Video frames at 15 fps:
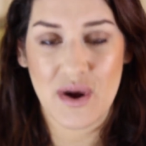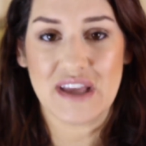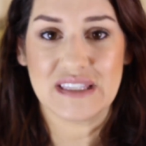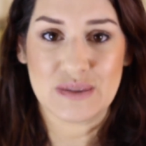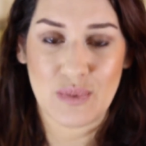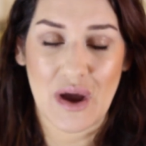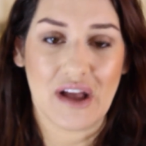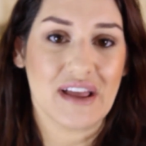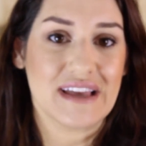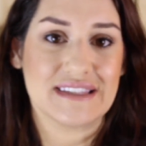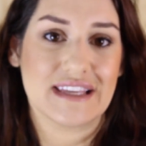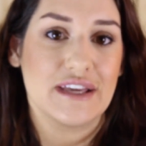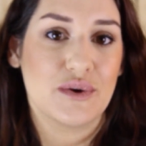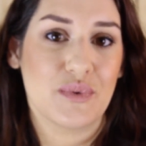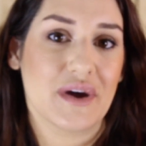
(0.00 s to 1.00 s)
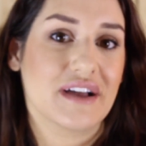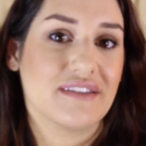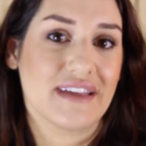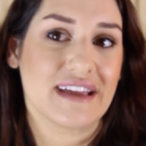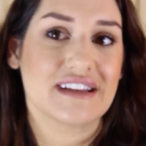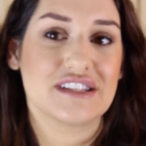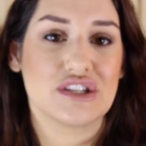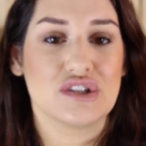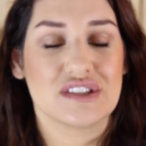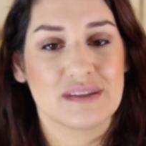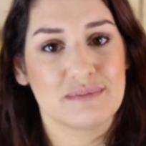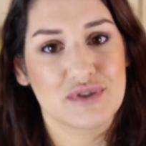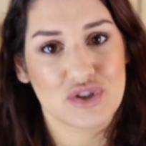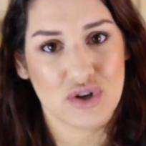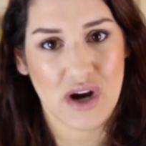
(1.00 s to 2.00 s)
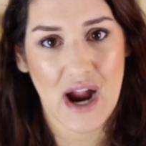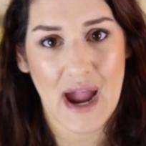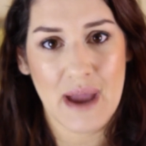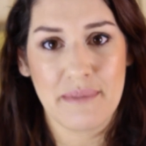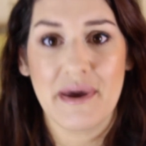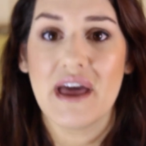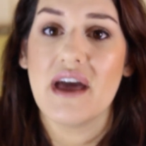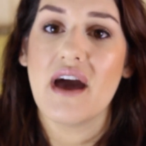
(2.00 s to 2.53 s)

as well as a quick link to subscribe.